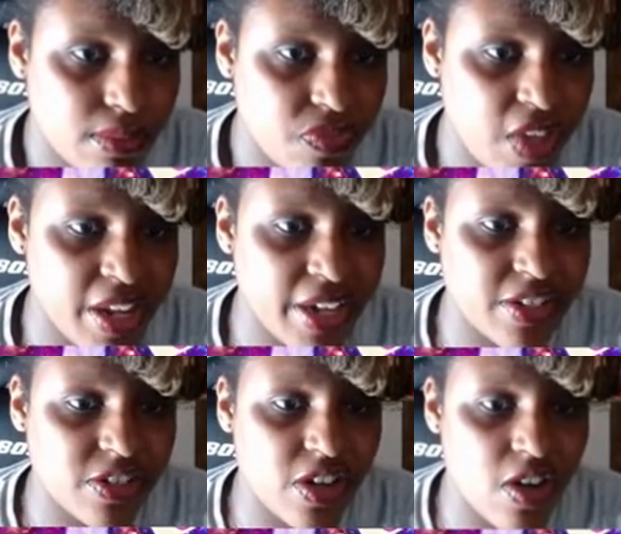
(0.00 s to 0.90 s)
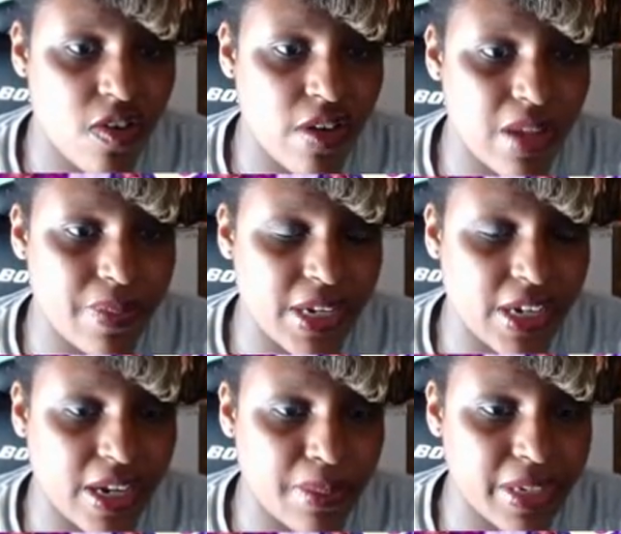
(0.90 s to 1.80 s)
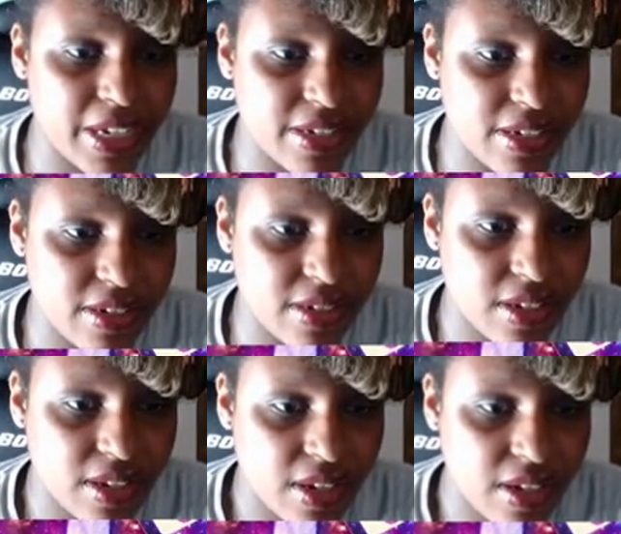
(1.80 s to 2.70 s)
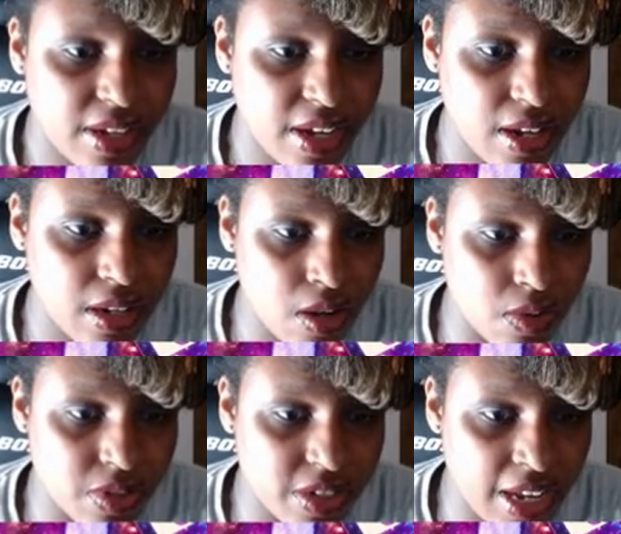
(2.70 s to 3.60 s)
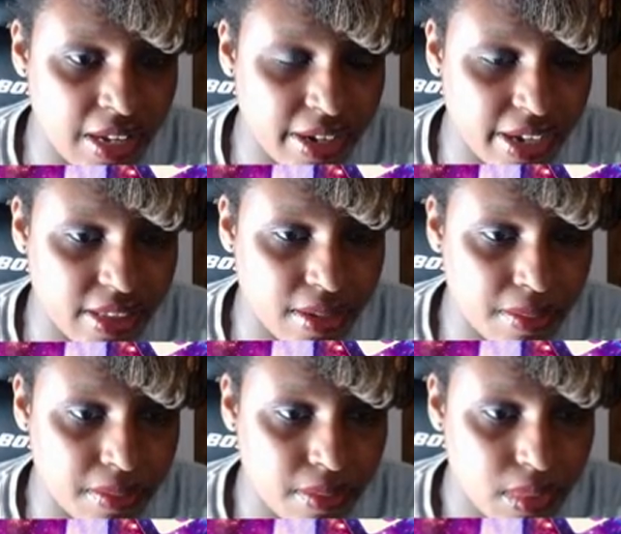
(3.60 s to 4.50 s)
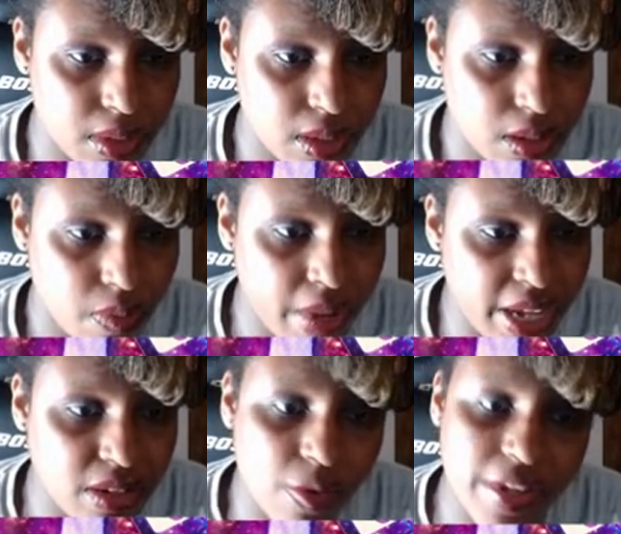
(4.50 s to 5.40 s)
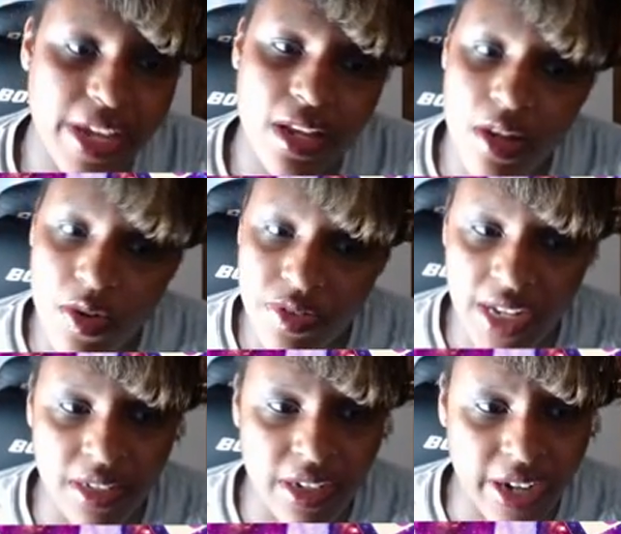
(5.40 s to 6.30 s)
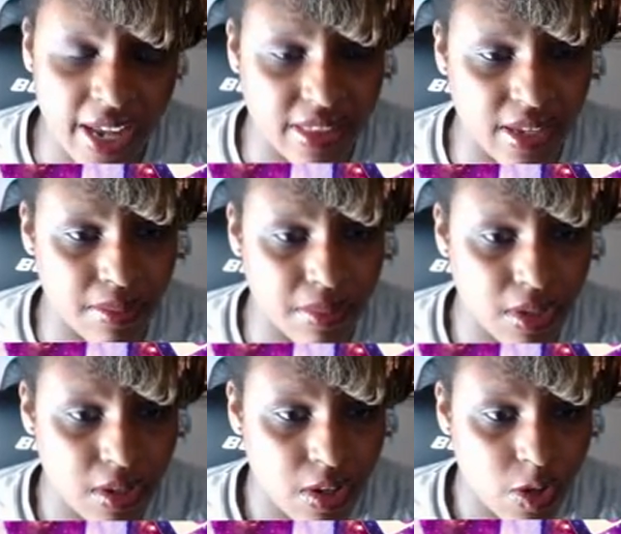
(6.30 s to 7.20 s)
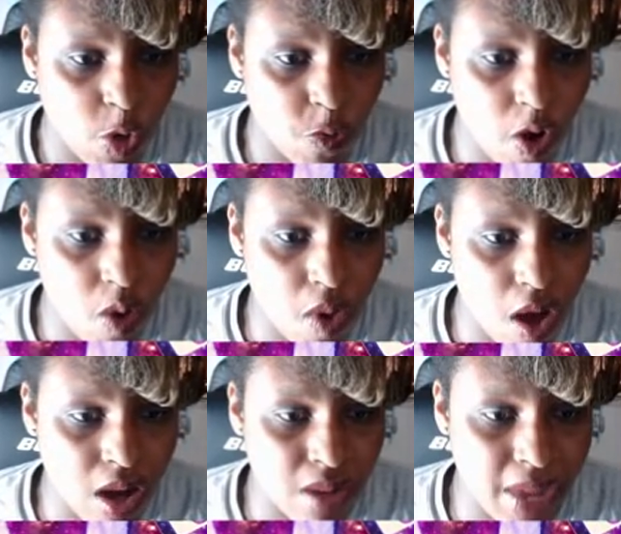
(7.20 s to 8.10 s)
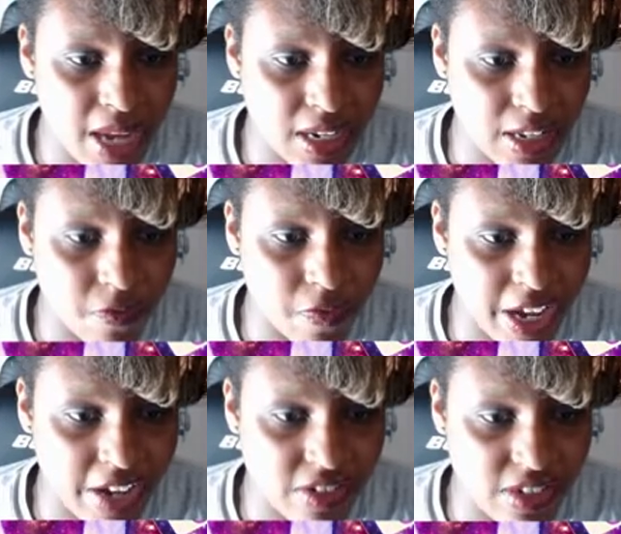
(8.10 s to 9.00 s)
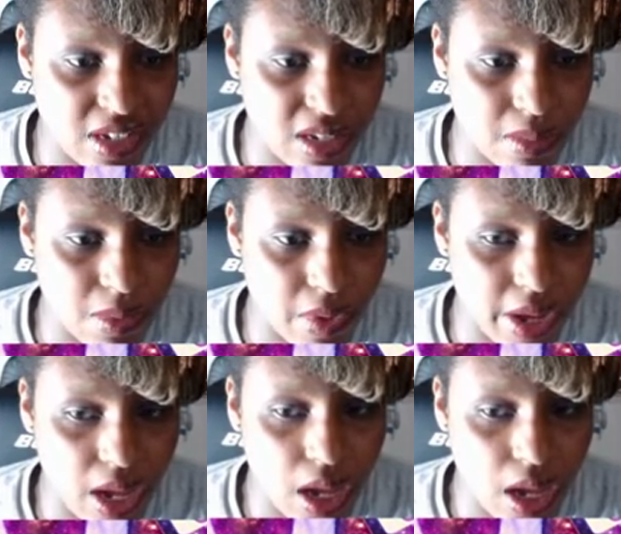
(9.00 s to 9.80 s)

They like to show up in high places. Get close and look at them. Wait, no, get close and look at them. Your phone will automatically flash and send them away.